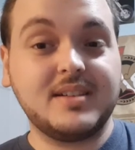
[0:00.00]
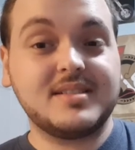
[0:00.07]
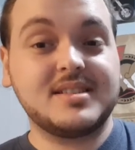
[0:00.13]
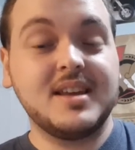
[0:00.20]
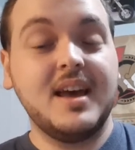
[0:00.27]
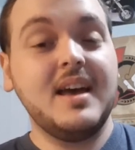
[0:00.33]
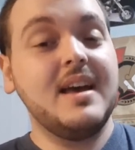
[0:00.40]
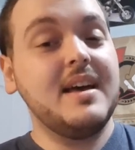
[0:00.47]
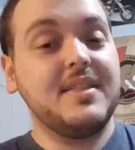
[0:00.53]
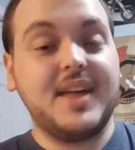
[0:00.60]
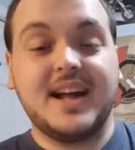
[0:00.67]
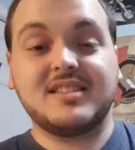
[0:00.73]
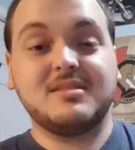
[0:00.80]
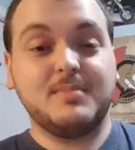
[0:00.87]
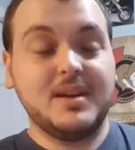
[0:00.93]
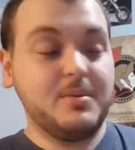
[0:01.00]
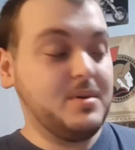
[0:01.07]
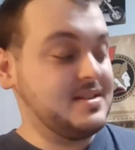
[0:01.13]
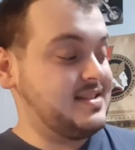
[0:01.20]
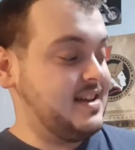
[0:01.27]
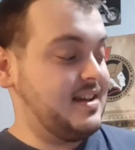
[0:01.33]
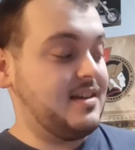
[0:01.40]
it. That to me
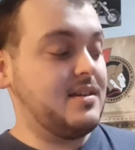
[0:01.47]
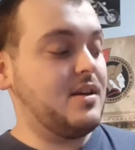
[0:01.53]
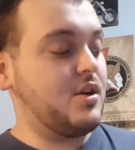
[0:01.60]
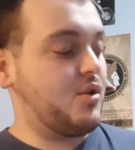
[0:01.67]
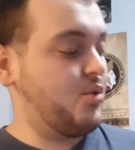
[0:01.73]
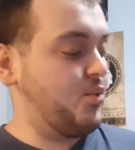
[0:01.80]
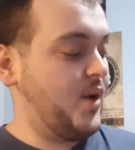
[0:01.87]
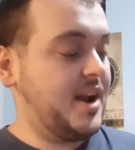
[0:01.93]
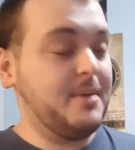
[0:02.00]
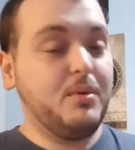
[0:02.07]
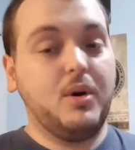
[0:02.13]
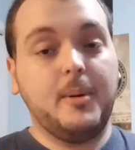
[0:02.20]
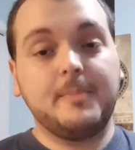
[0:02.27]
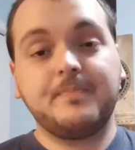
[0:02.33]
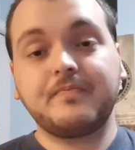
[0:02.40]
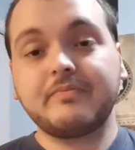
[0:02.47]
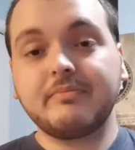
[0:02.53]
was incredible.